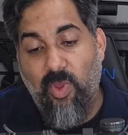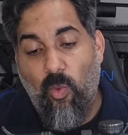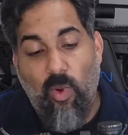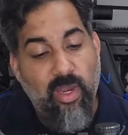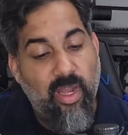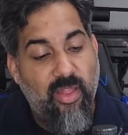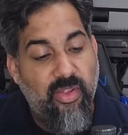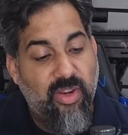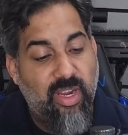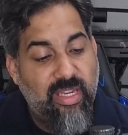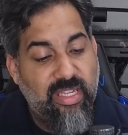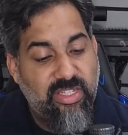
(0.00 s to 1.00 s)
One
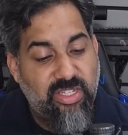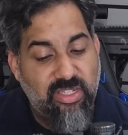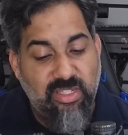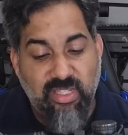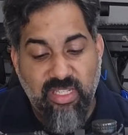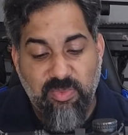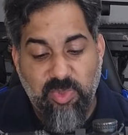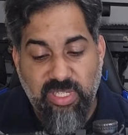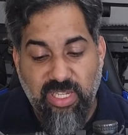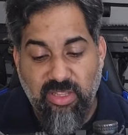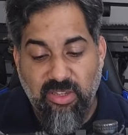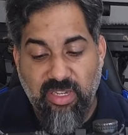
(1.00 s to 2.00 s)
other addition to this
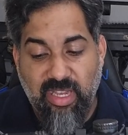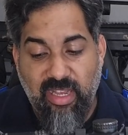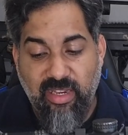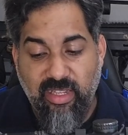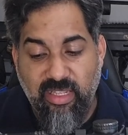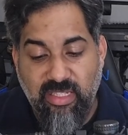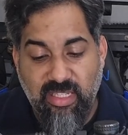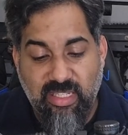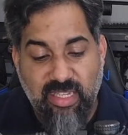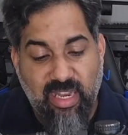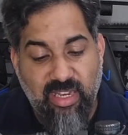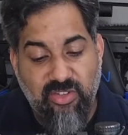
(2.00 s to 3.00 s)
particular gun is
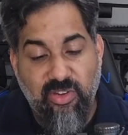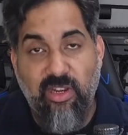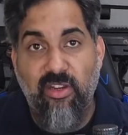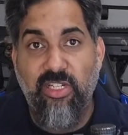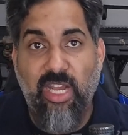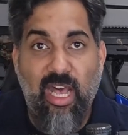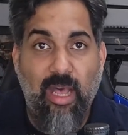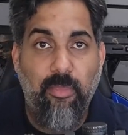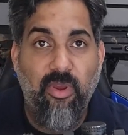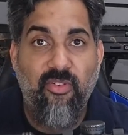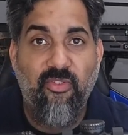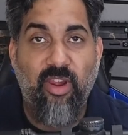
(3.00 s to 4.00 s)
it's got a trigger
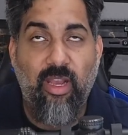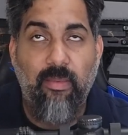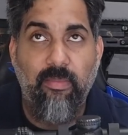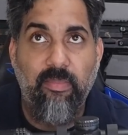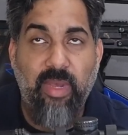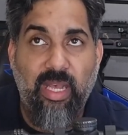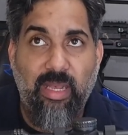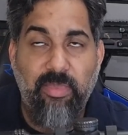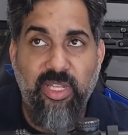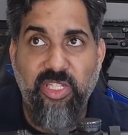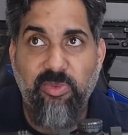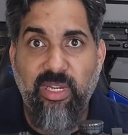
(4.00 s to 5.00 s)
job from
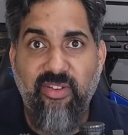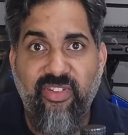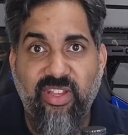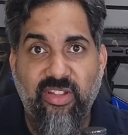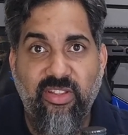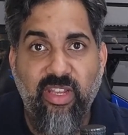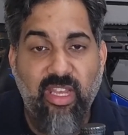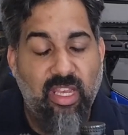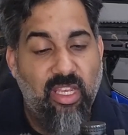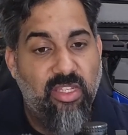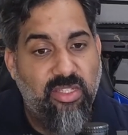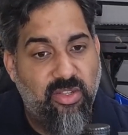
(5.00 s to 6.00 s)
Bill Springfield.
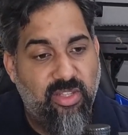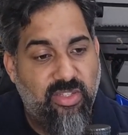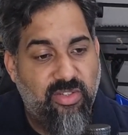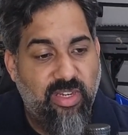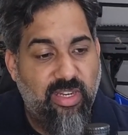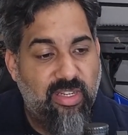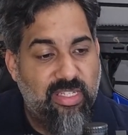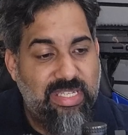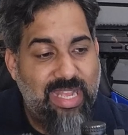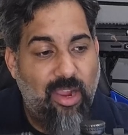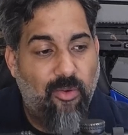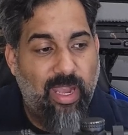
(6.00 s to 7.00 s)
So the trigger is
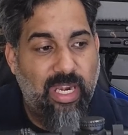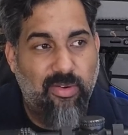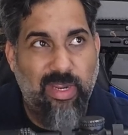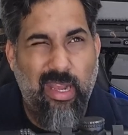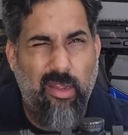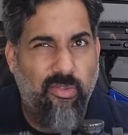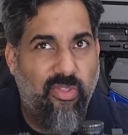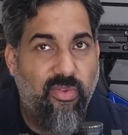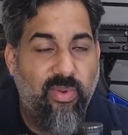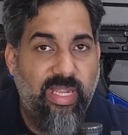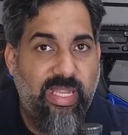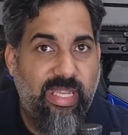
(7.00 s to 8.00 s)
now right around
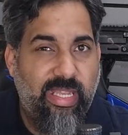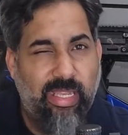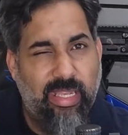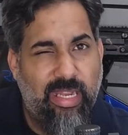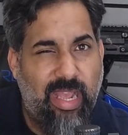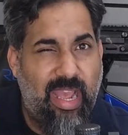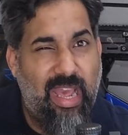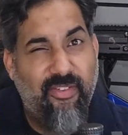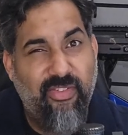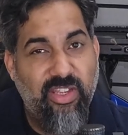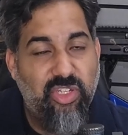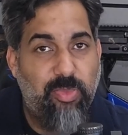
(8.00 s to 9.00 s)

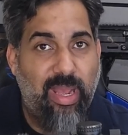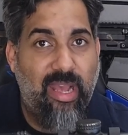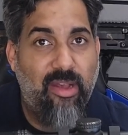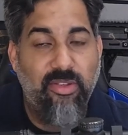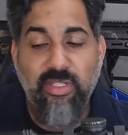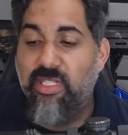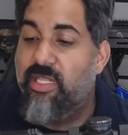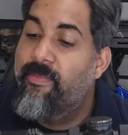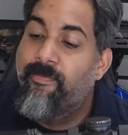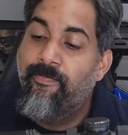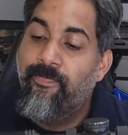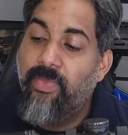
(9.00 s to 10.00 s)
3.5-ish pounds.
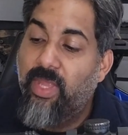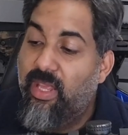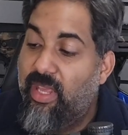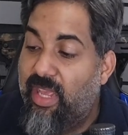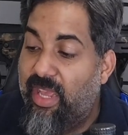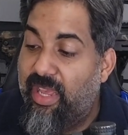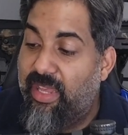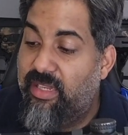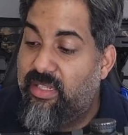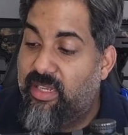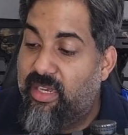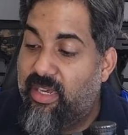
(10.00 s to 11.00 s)

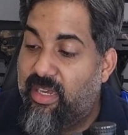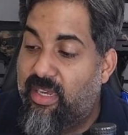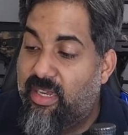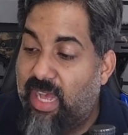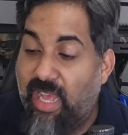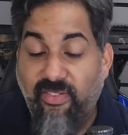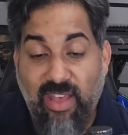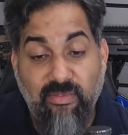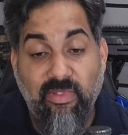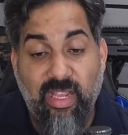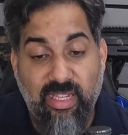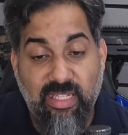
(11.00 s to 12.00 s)
And I've
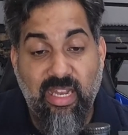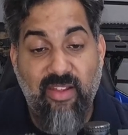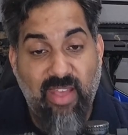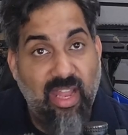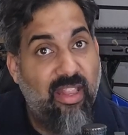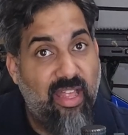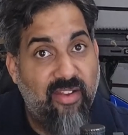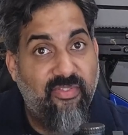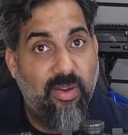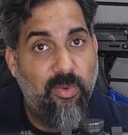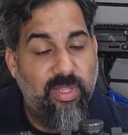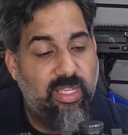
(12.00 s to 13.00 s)
had a lot of
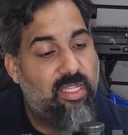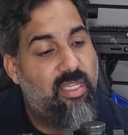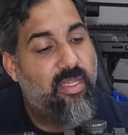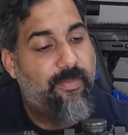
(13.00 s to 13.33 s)
fun with it.